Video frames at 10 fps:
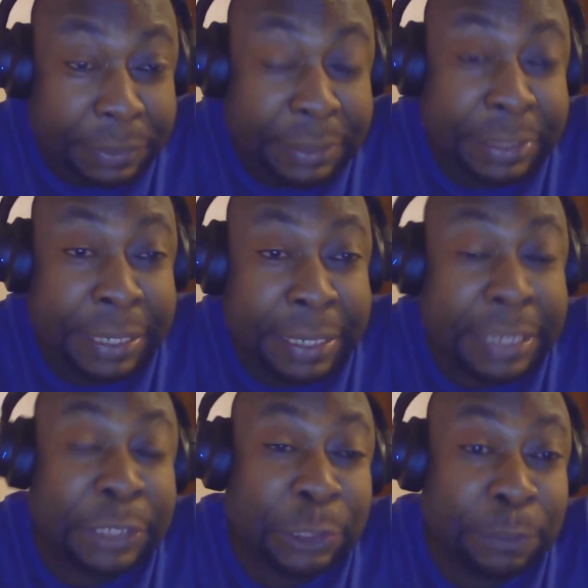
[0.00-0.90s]
They
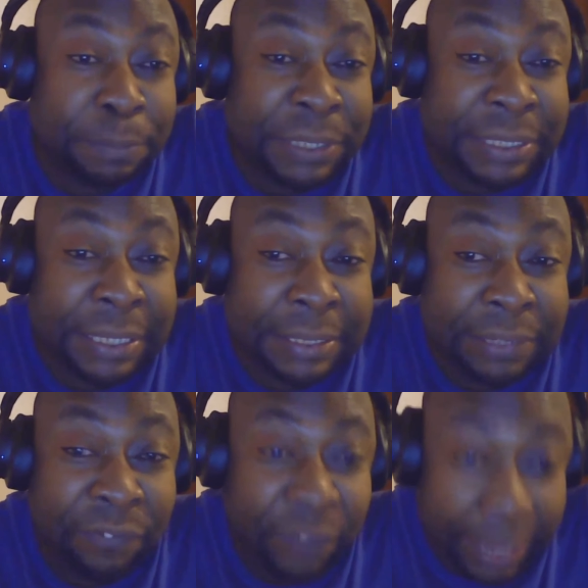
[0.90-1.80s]
need to be
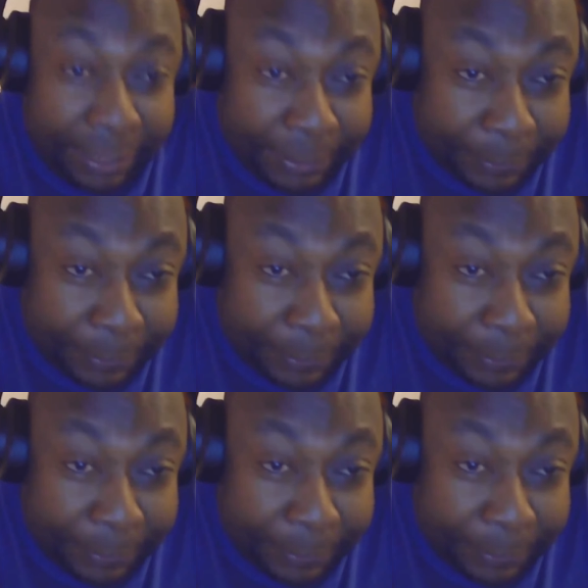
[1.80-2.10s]
certified.